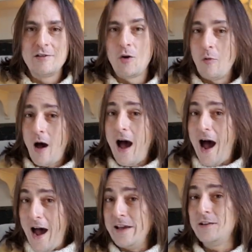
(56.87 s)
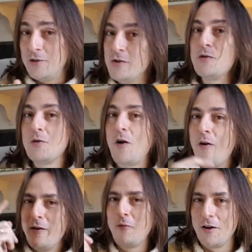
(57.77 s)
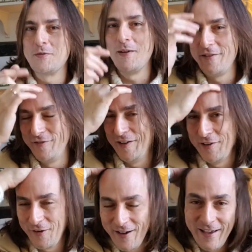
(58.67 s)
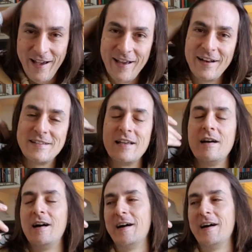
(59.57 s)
So I too go and watch my video again and say,